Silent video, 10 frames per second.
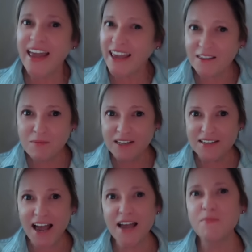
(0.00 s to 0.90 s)
In the
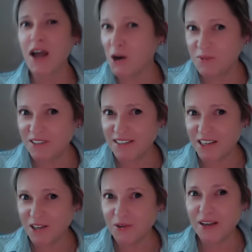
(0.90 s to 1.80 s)
meantime, I hope to see
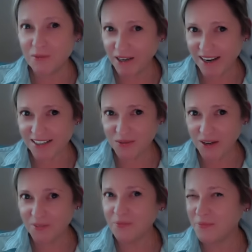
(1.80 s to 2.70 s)
you in my next
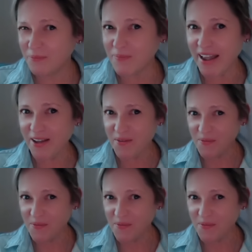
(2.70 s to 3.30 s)
one. Bye.